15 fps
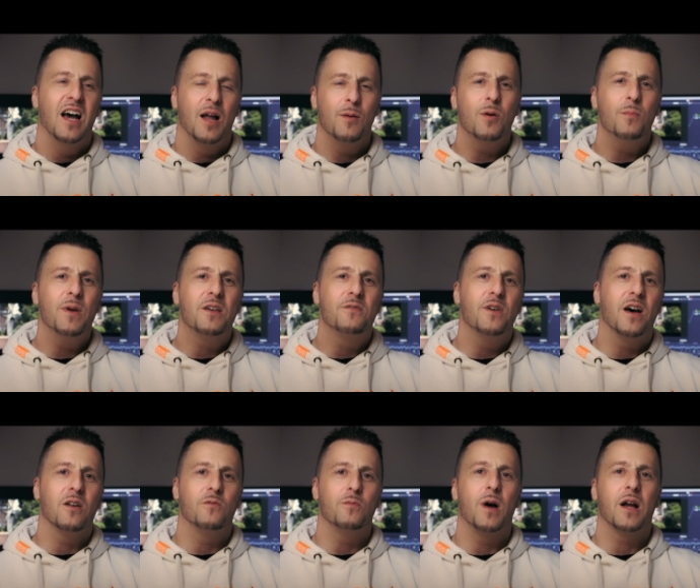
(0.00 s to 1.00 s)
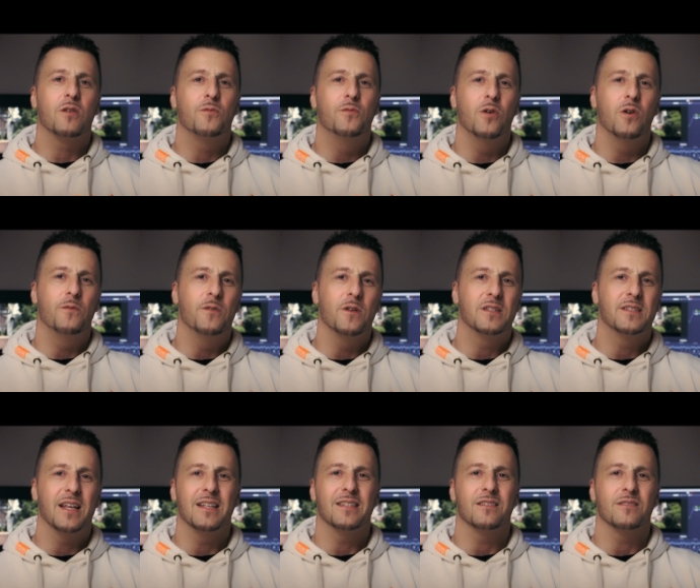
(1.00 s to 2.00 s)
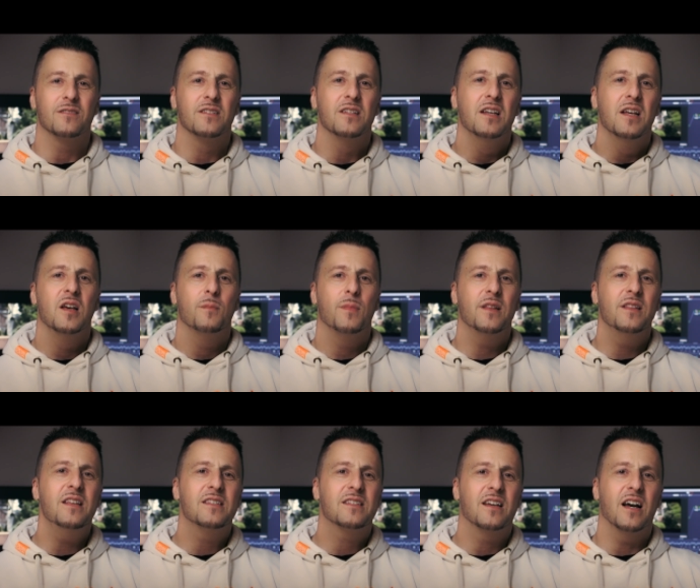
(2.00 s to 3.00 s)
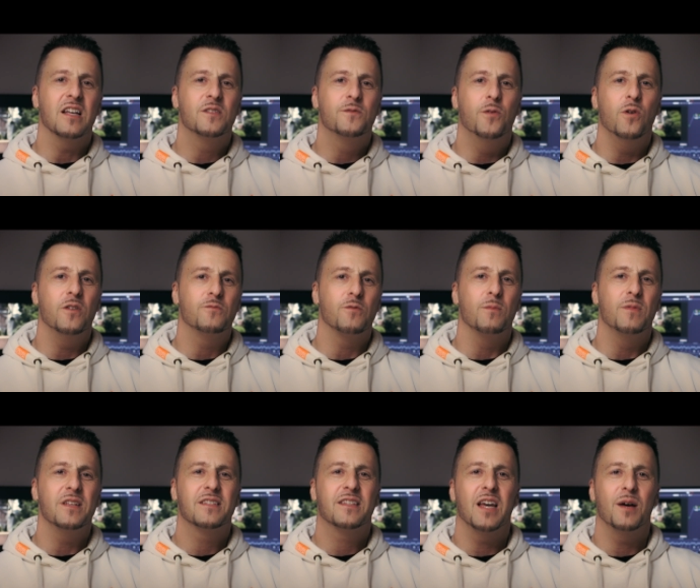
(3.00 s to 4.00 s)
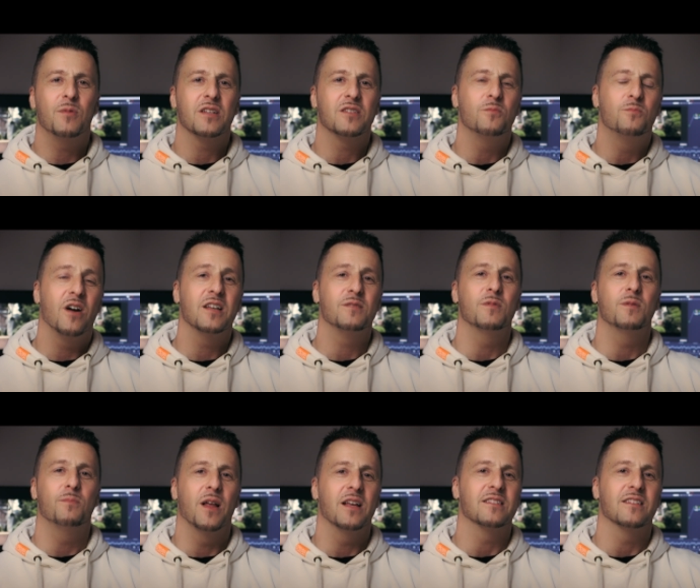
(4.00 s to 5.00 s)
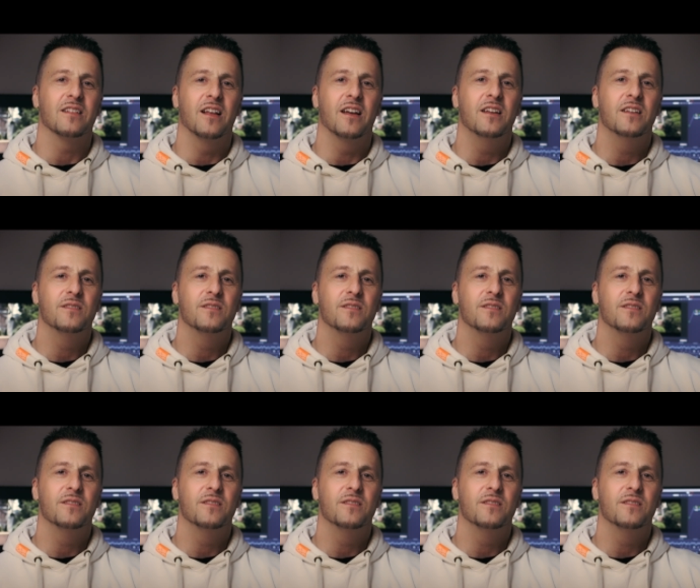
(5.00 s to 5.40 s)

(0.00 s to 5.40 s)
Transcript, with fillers: I'm not a big fan of micro four third sensors, but in this case, footage from this camera surprised me pleasantly.